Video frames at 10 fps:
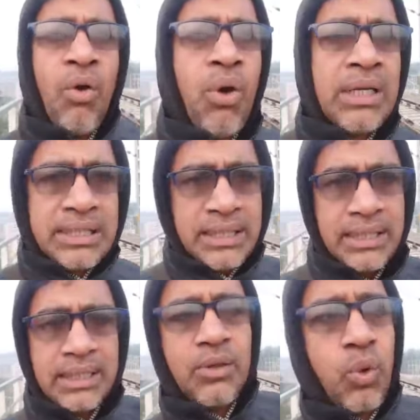what
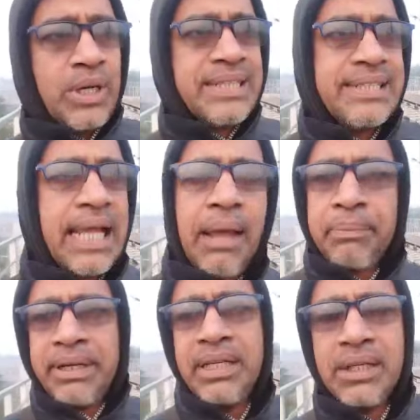is
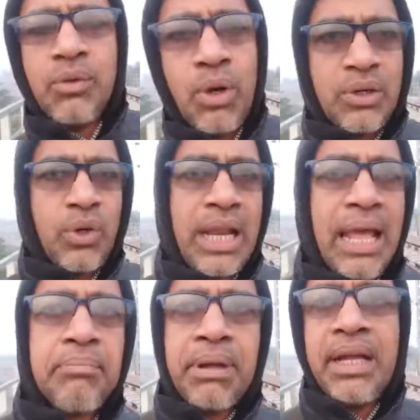happening, what will
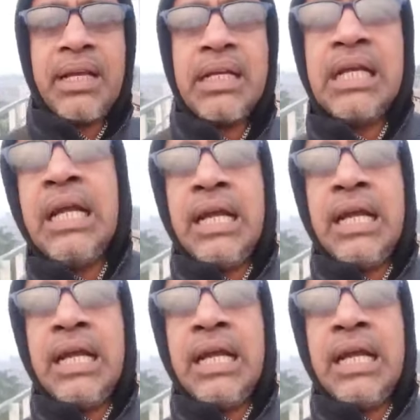happen,